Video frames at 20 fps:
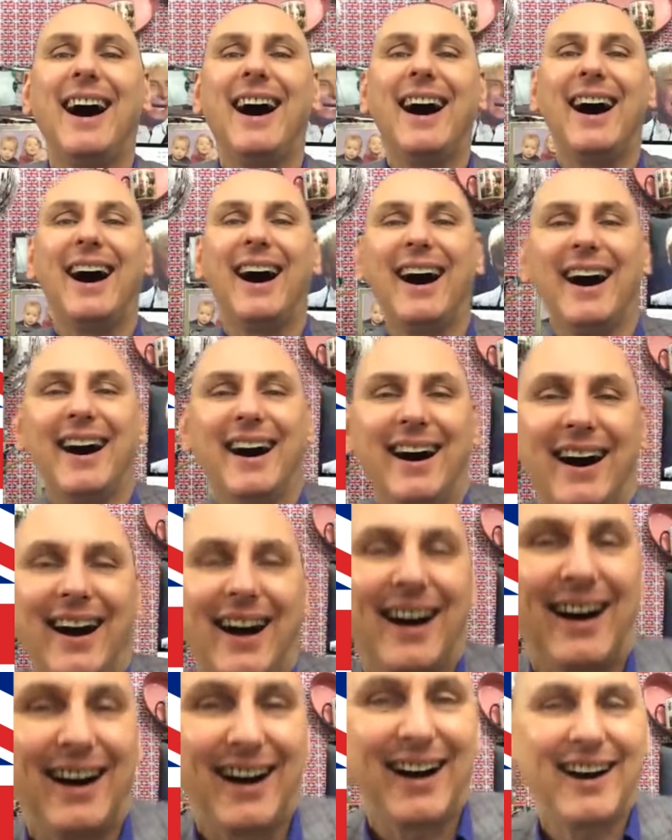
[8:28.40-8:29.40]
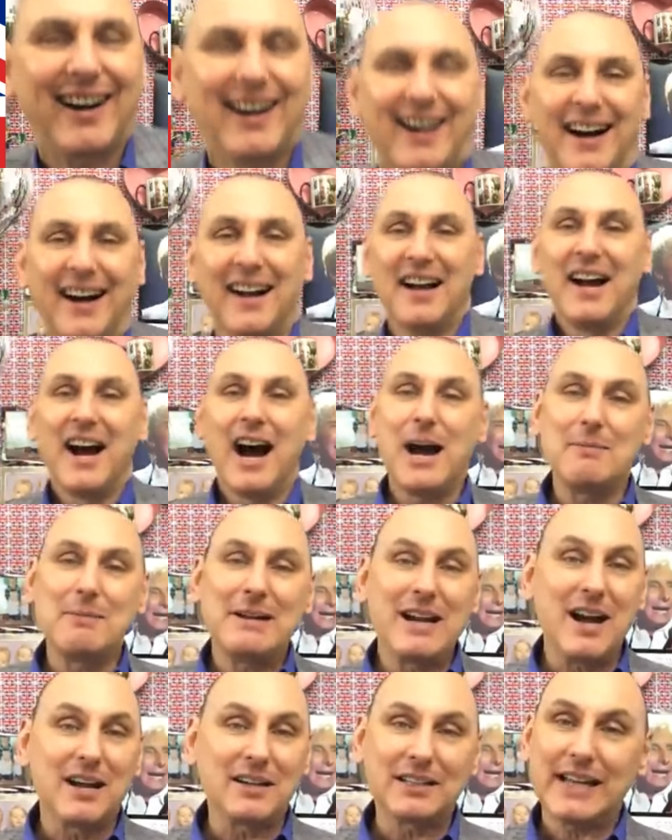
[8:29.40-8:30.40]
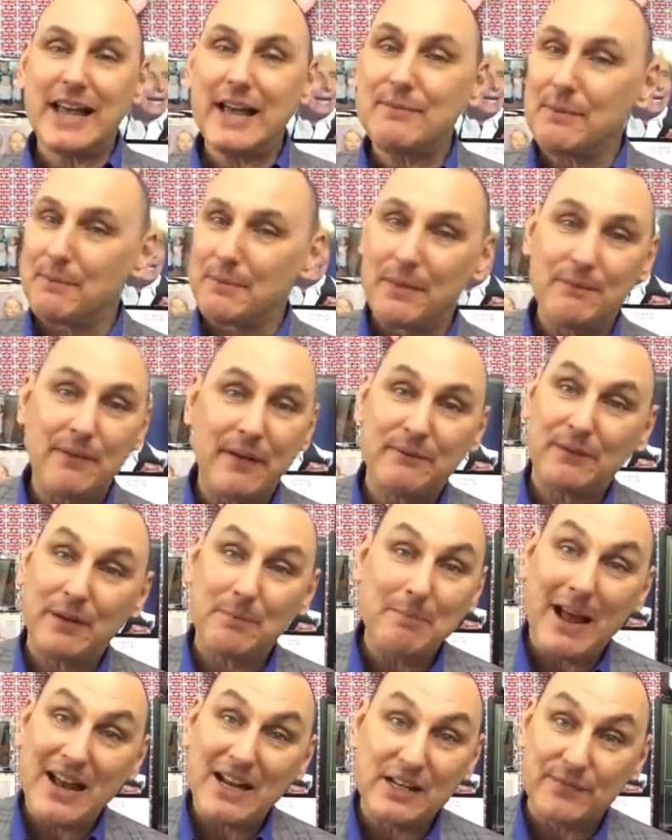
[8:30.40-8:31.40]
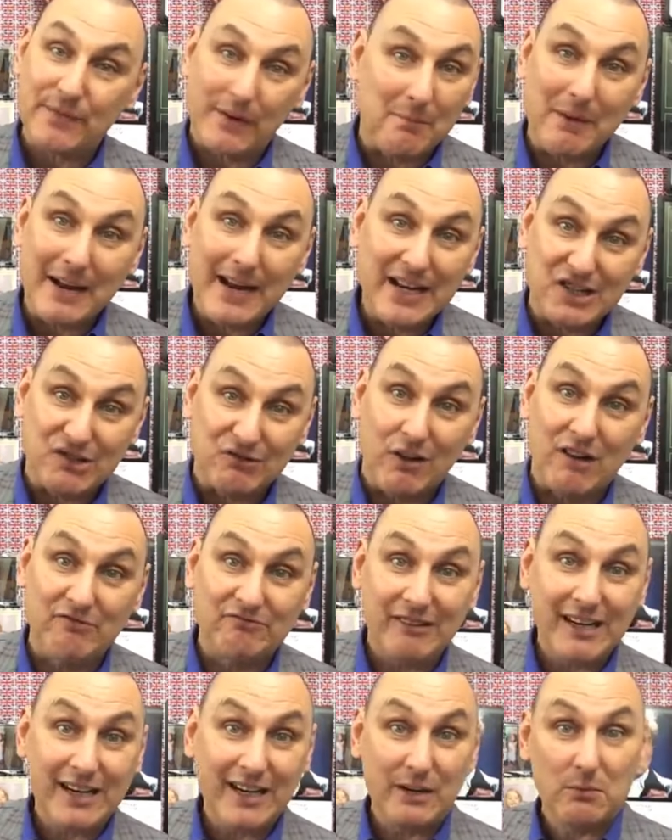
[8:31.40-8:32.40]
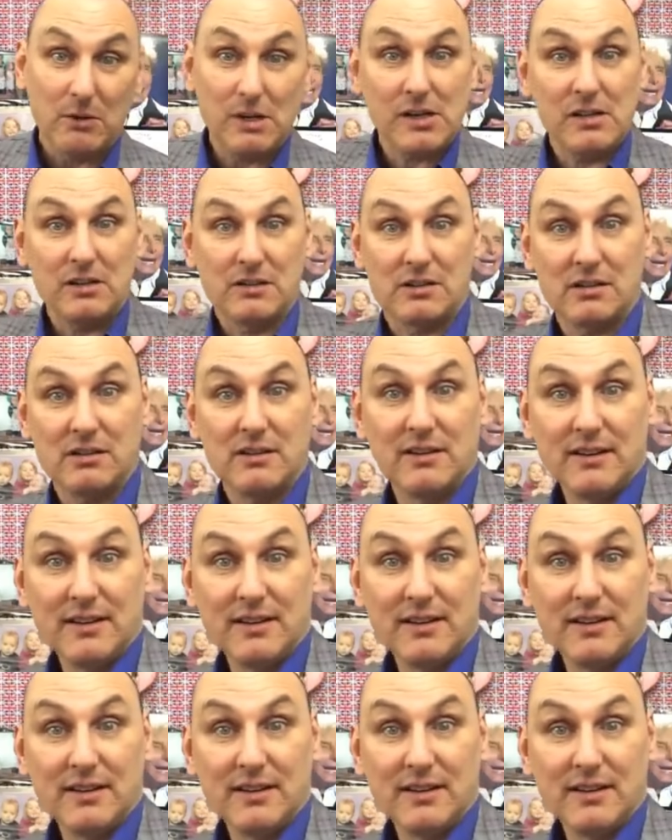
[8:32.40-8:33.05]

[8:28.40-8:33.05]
I mean, I'd give them the 50 pence for the meter. I really would.